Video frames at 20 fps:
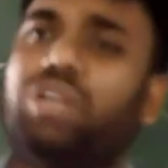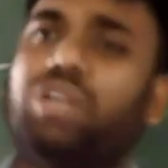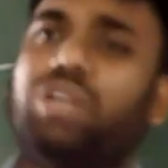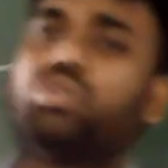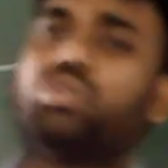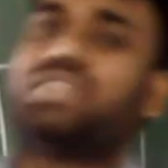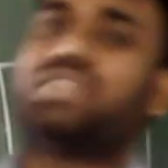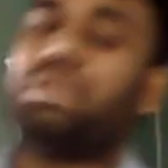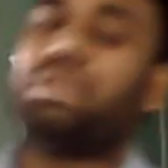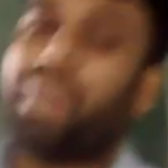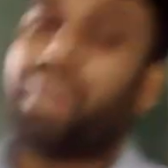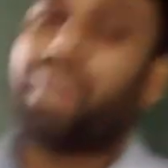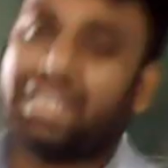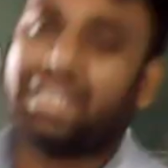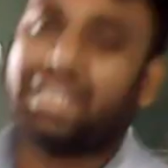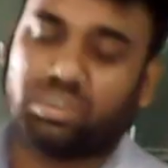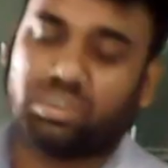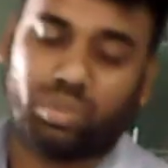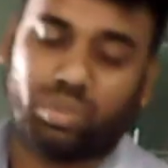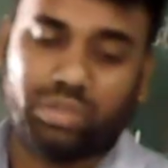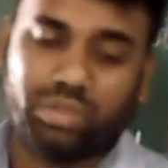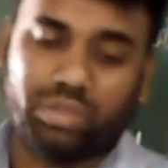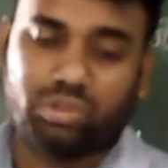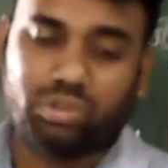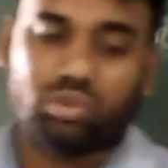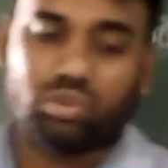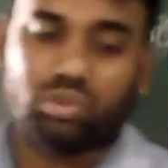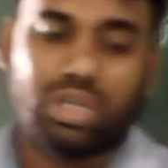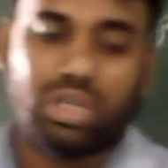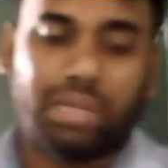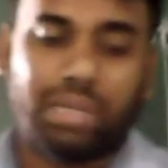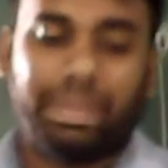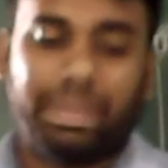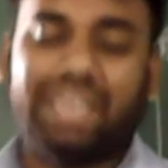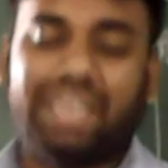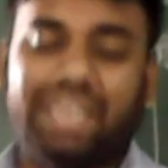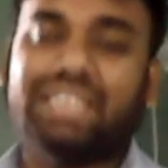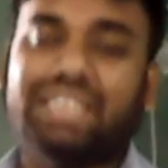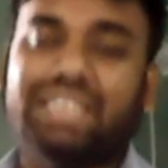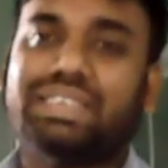to separate,
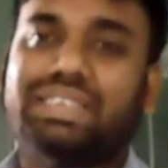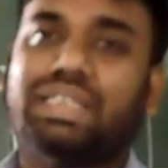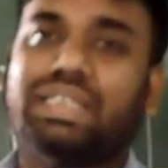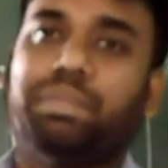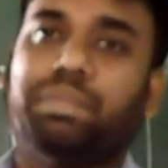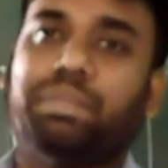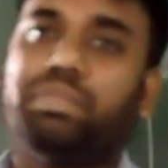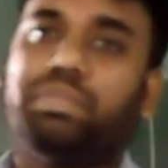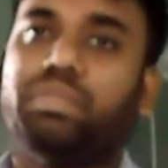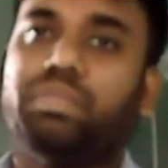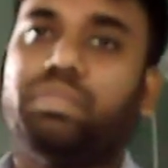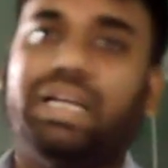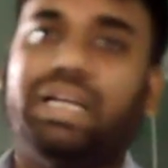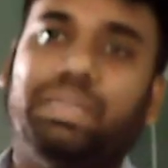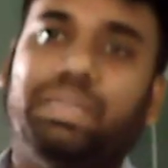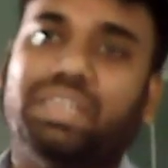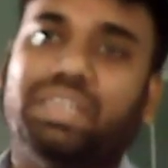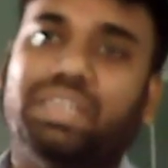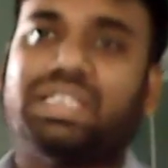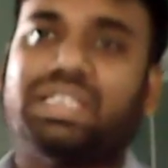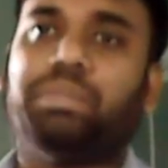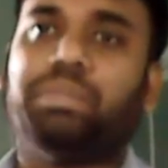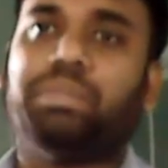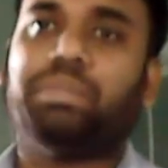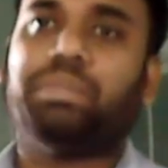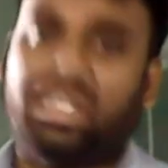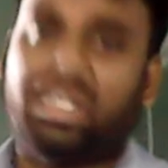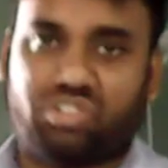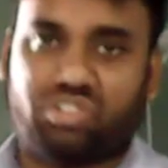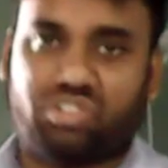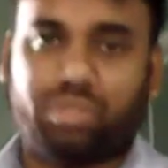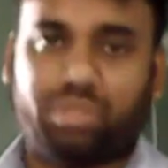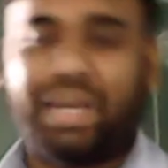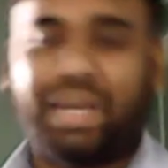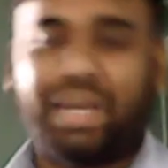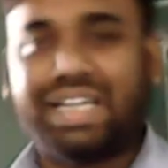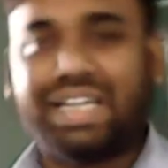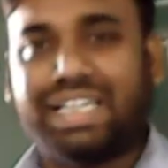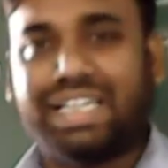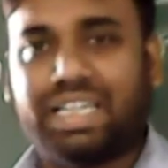elements are mixed,
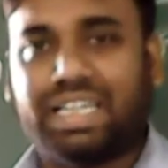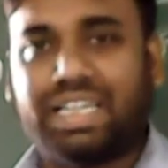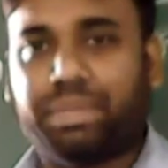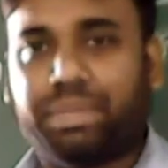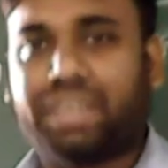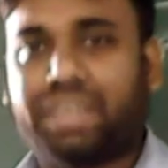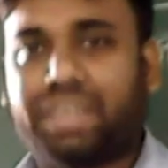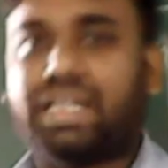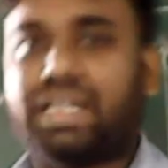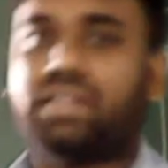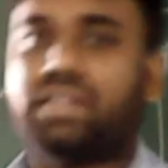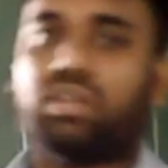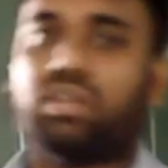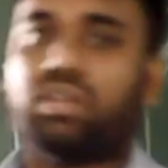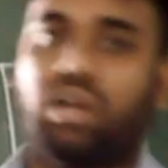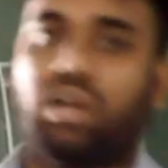magnetic effect and